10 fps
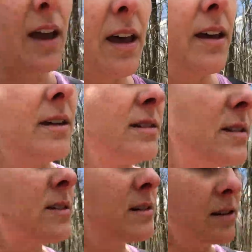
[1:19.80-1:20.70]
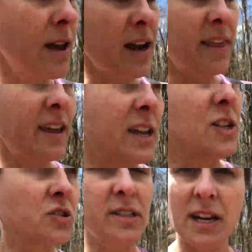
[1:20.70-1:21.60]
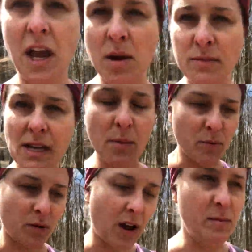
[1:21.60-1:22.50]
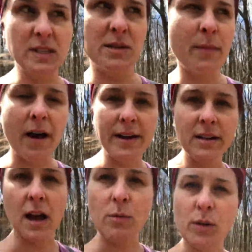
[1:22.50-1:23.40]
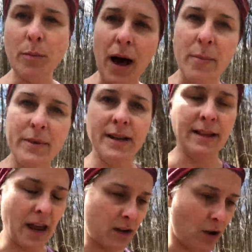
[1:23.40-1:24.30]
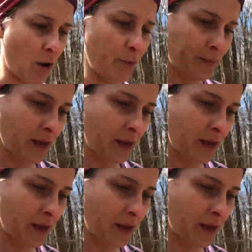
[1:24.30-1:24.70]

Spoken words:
and anything interesting comes up or comes to mind, I will pop in and let you know.